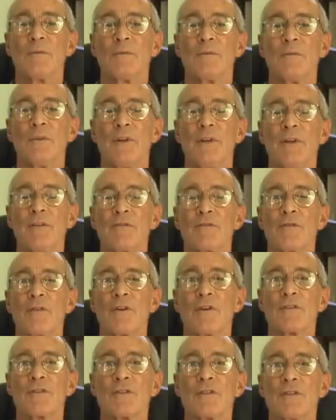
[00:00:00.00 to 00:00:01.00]

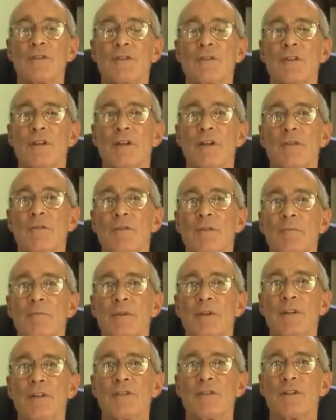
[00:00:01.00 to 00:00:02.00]
reinforces and
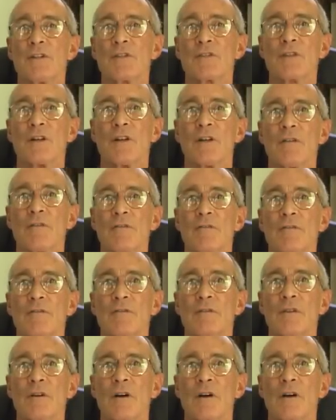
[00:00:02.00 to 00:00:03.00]
repeats itself
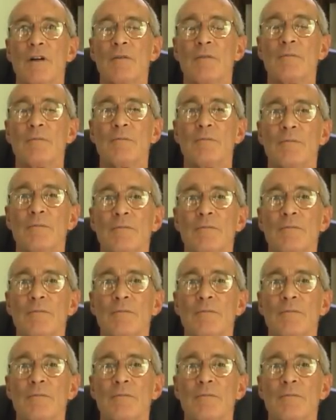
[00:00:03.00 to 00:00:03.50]
on